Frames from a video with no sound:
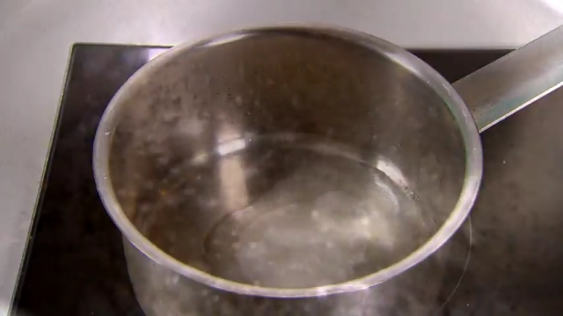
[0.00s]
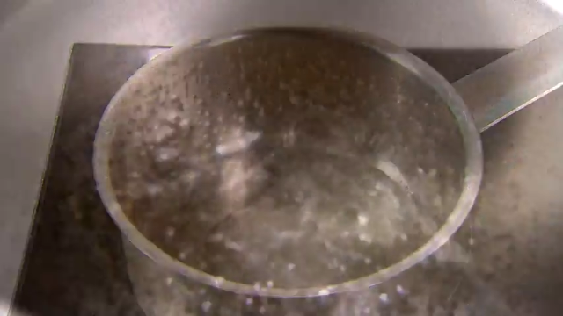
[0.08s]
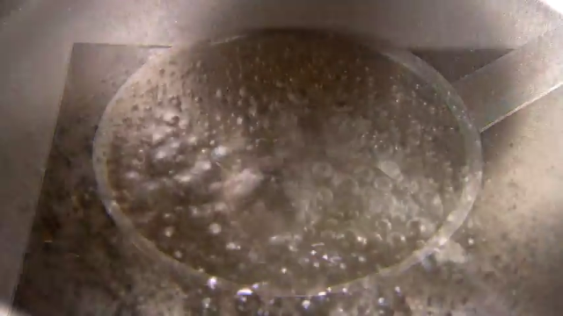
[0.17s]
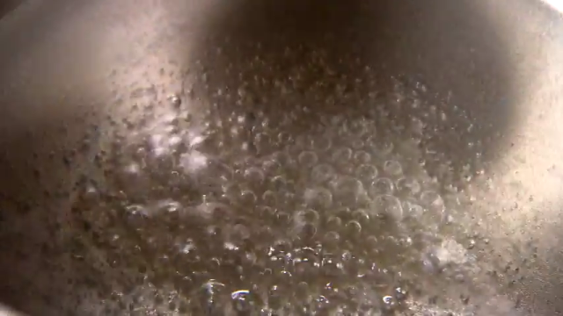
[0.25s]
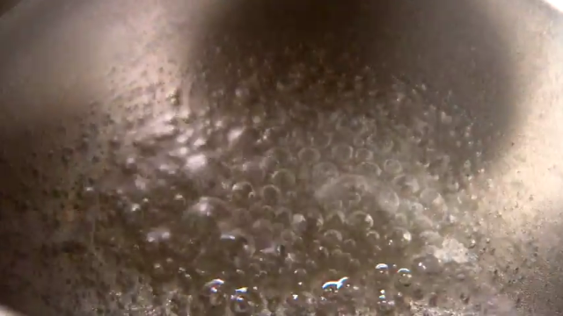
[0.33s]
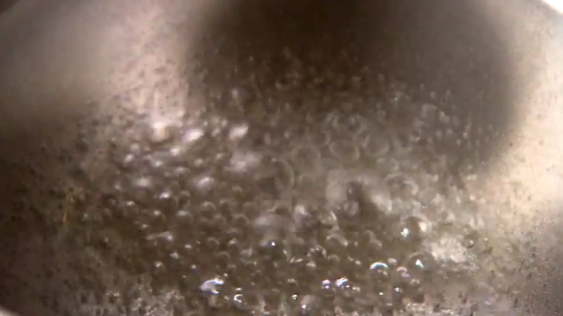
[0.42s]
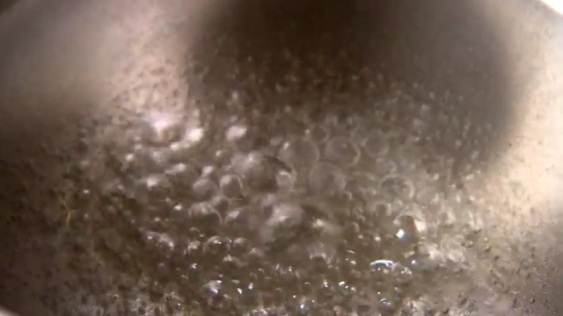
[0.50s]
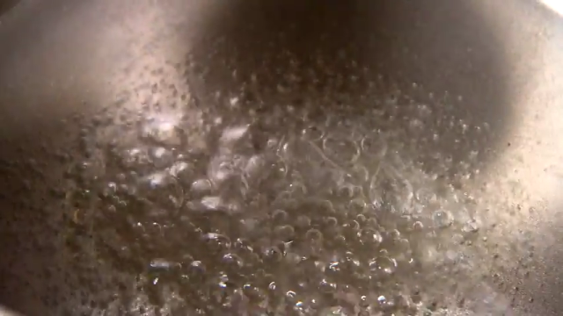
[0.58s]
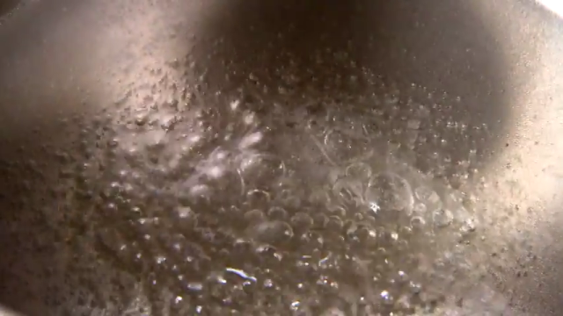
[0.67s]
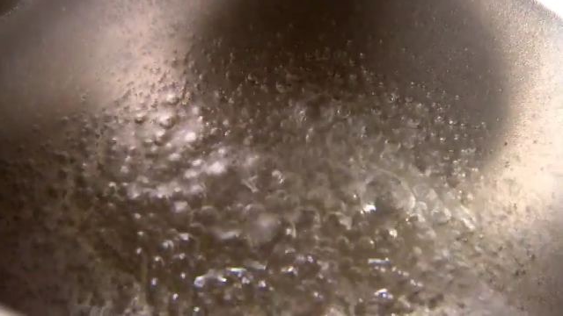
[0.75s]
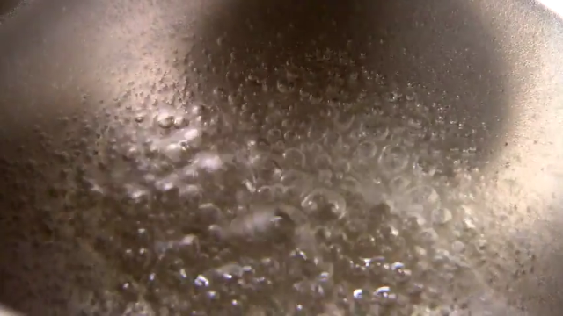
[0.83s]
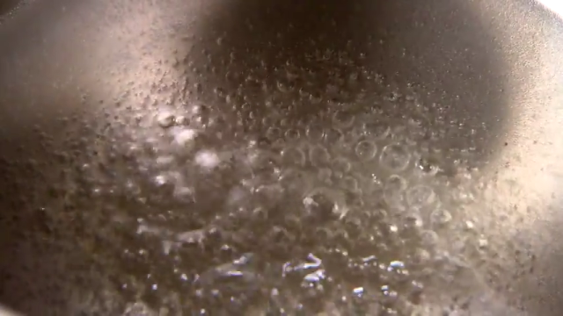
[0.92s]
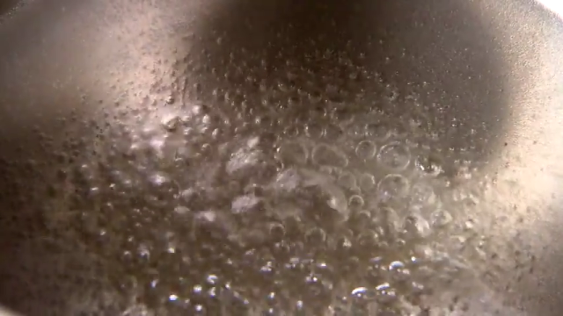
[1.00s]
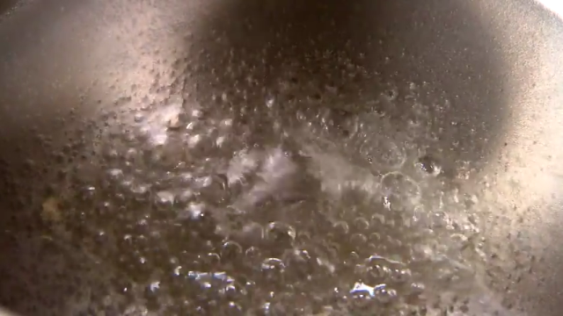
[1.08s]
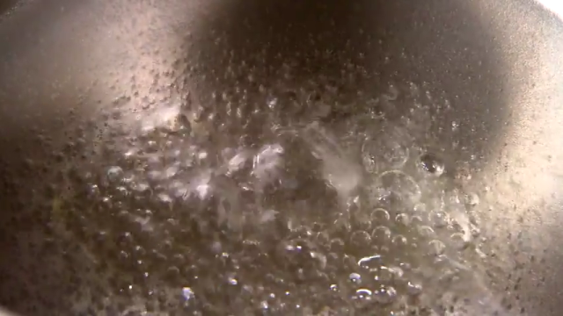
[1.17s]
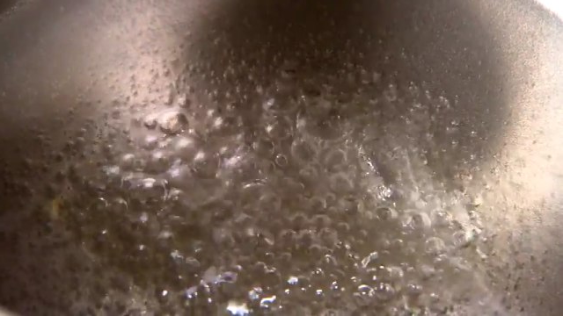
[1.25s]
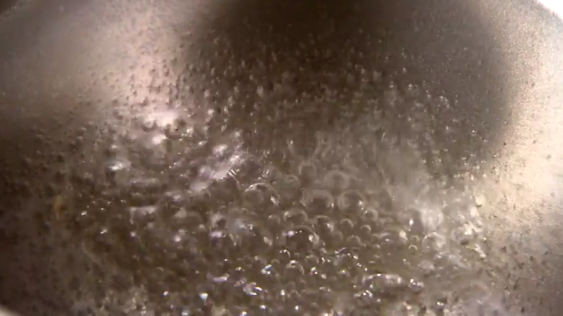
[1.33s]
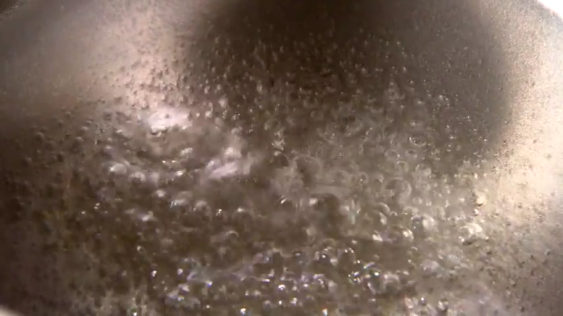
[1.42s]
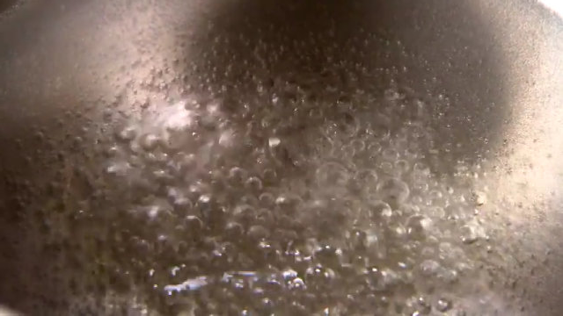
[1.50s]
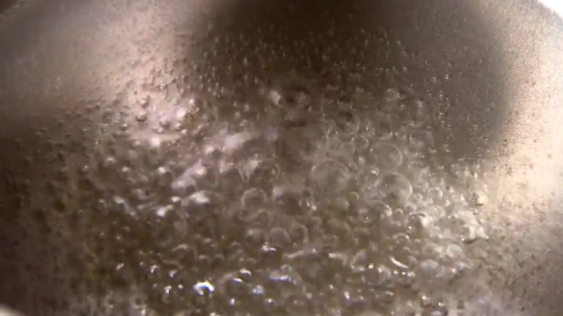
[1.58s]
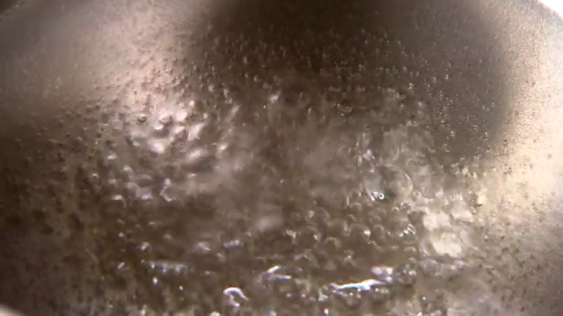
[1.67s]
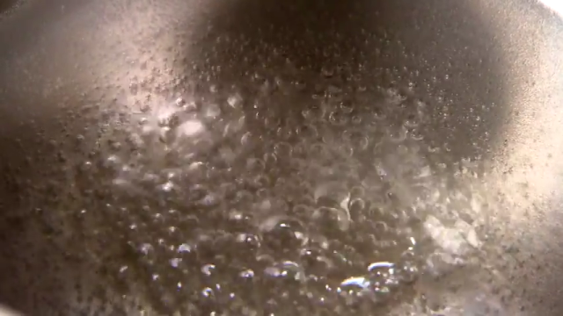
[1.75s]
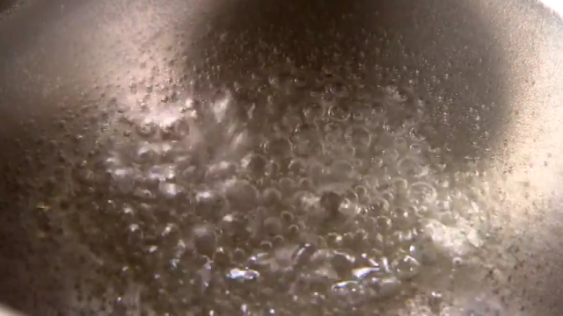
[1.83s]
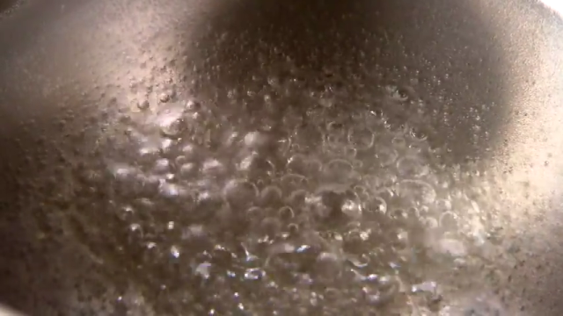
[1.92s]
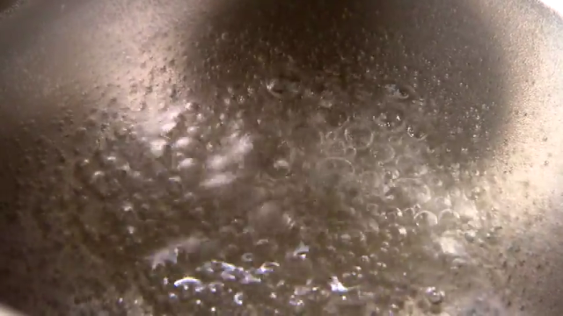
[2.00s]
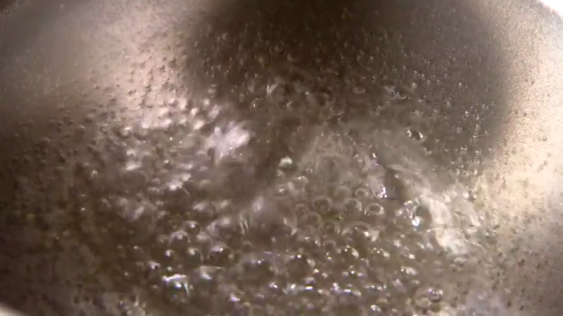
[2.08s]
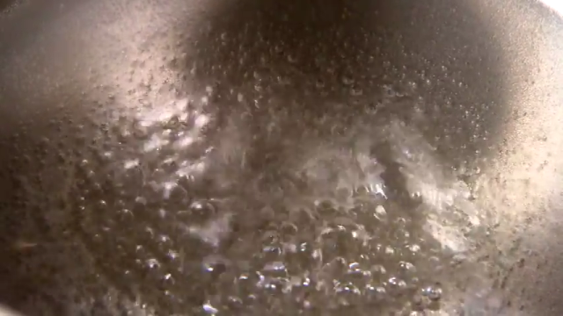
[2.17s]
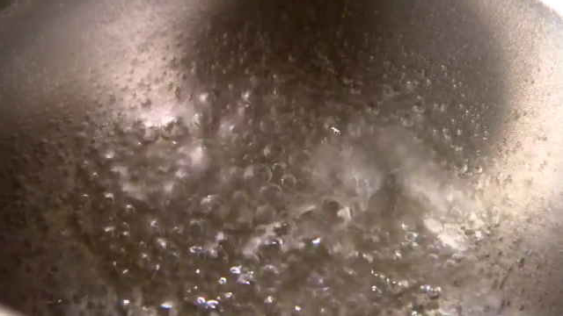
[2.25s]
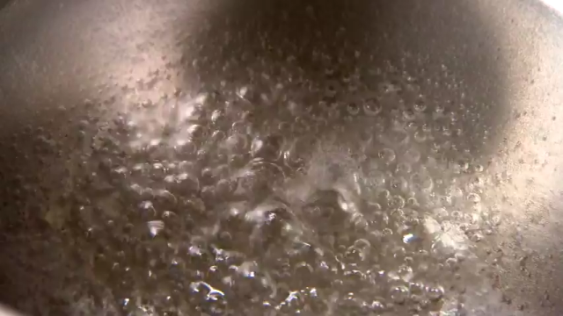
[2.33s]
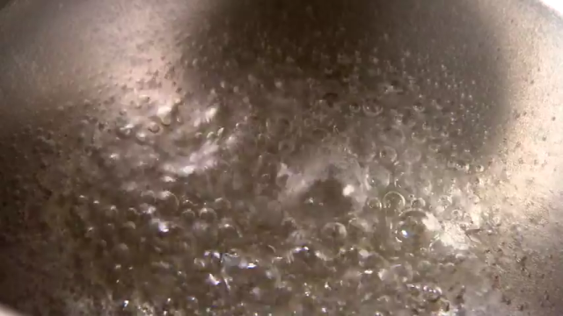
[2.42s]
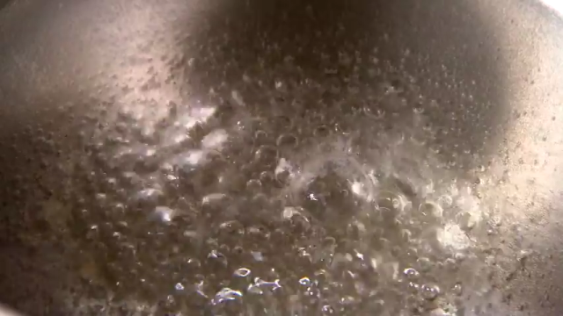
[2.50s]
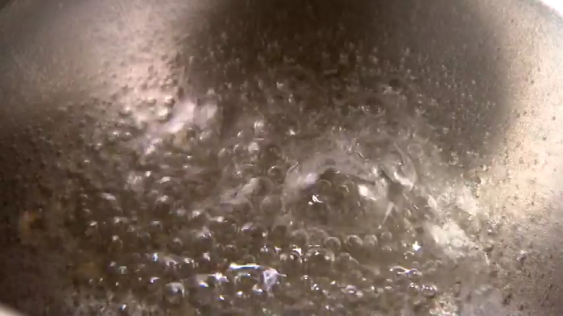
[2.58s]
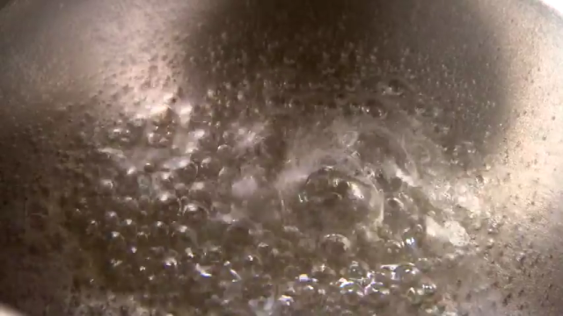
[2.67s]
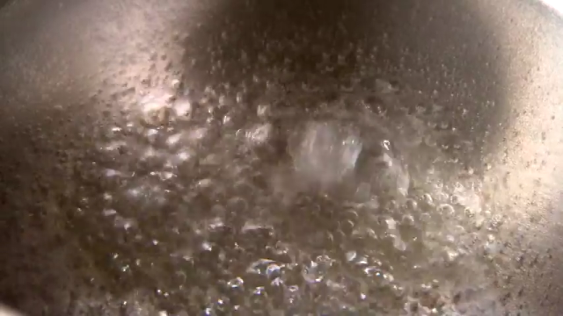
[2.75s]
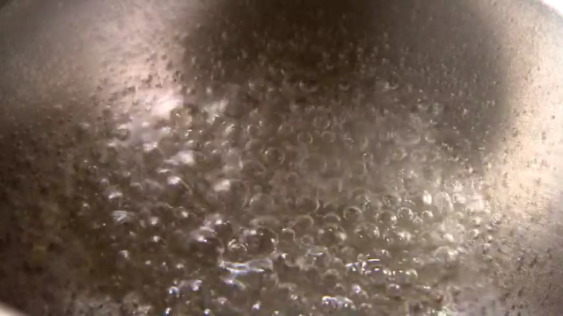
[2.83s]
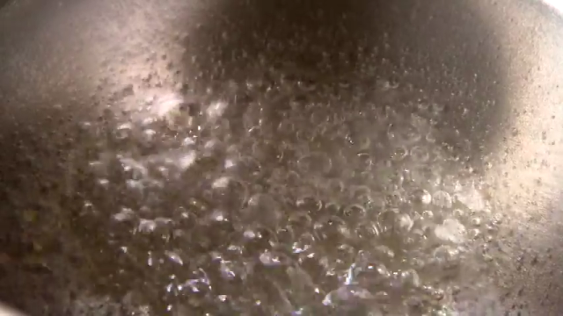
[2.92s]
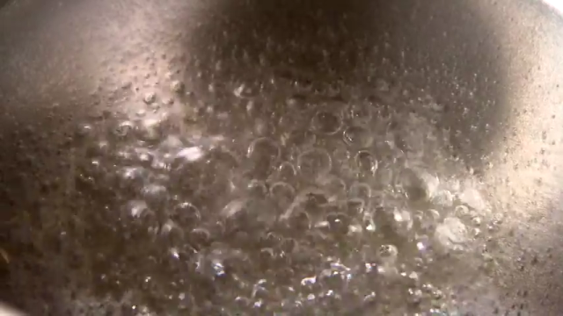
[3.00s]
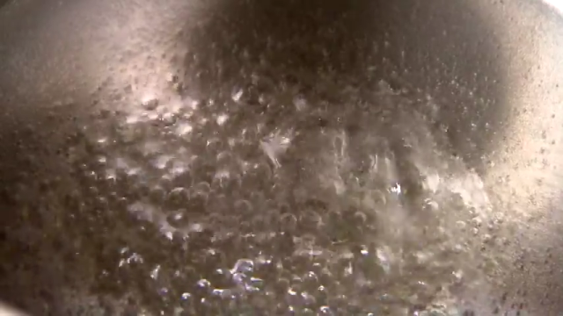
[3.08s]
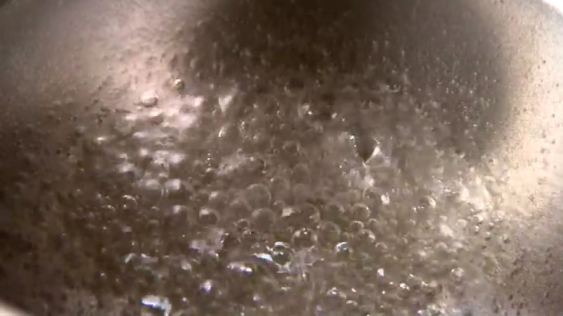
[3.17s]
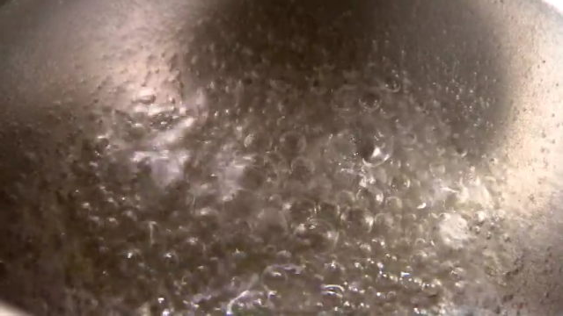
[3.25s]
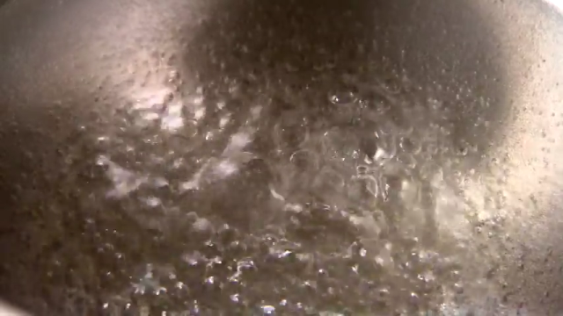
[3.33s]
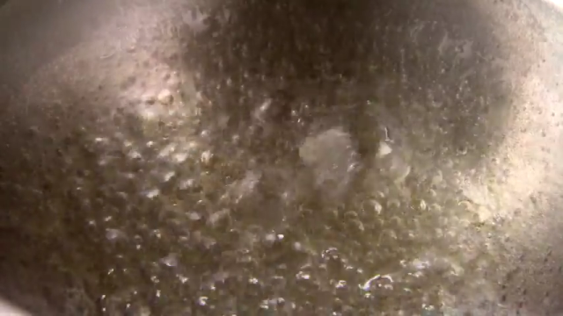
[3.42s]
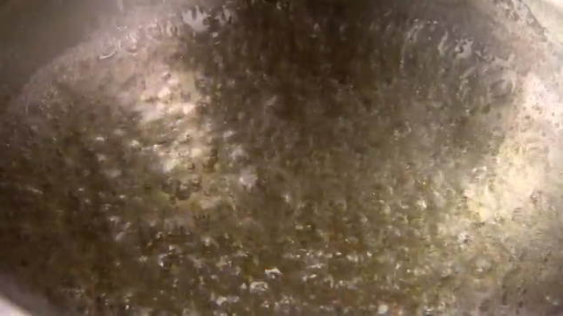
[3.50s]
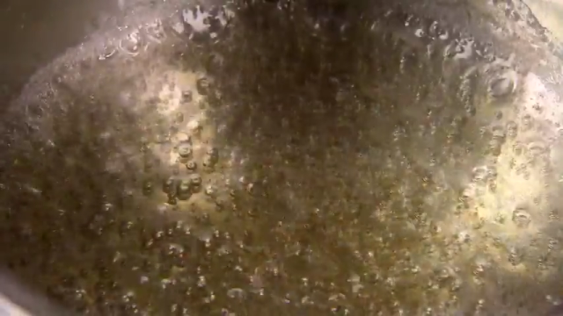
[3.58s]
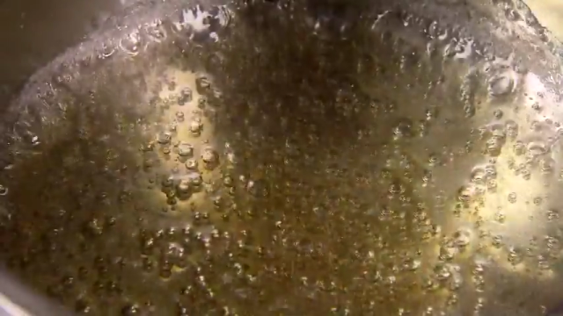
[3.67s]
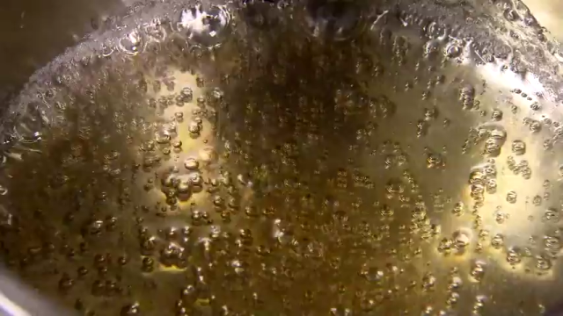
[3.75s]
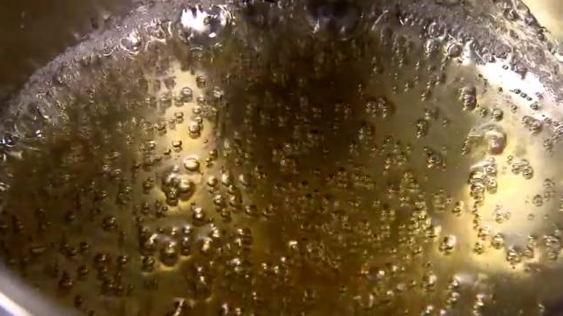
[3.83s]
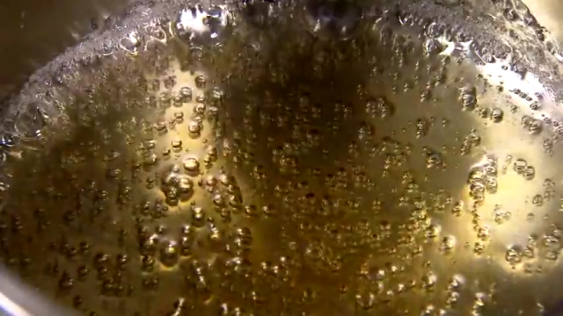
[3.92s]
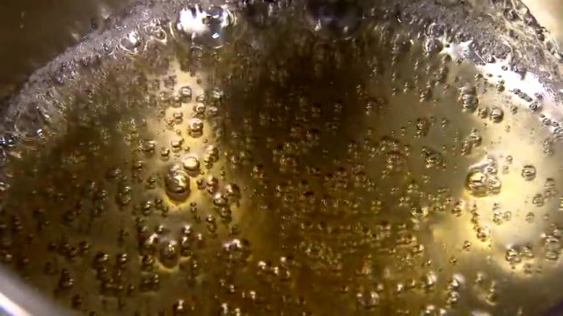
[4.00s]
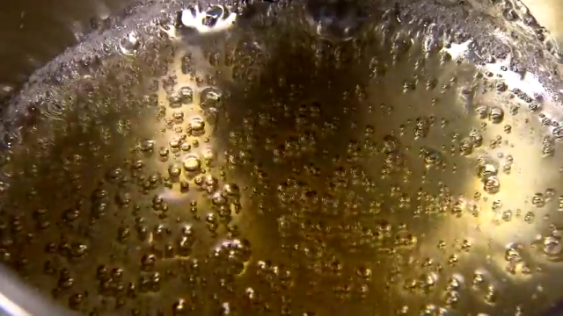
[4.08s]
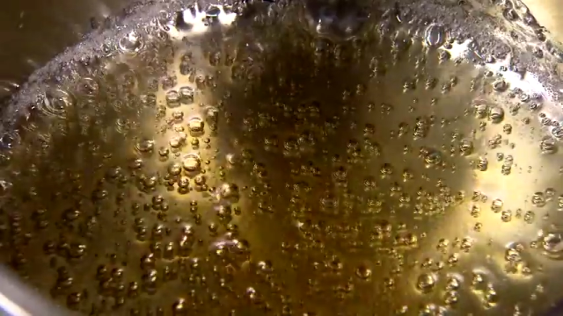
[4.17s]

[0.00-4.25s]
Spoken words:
(no speaker visible)